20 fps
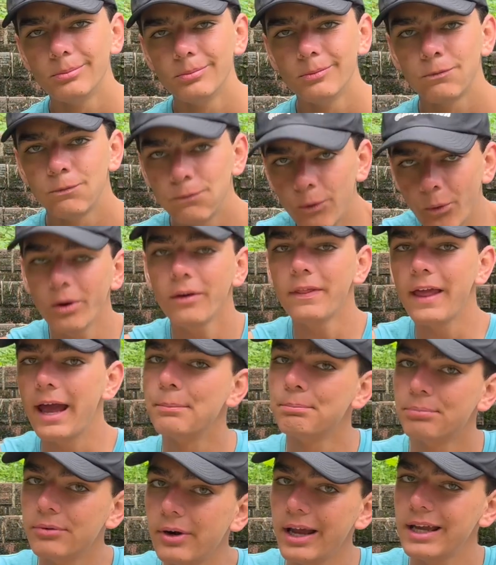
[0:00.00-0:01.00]
for
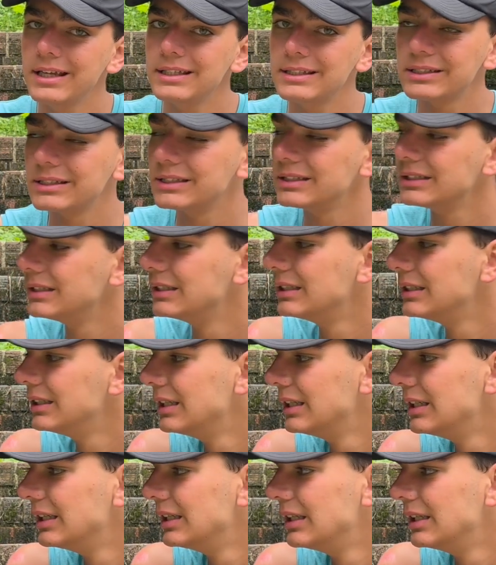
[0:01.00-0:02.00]
that price,
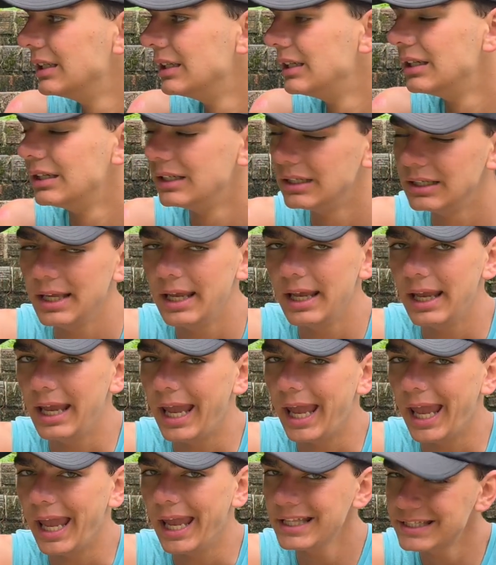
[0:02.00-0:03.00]

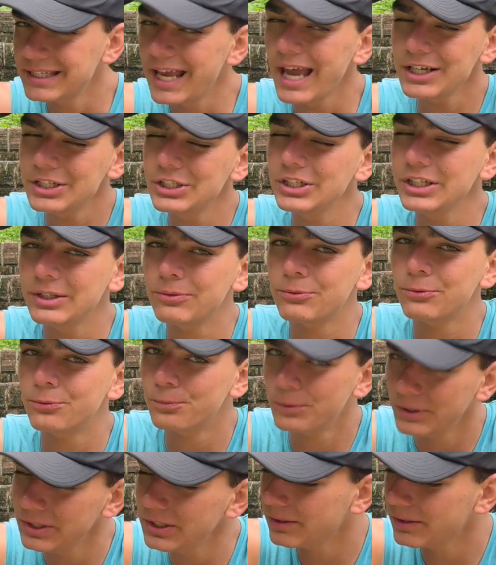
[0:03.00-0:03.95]
it's actually really,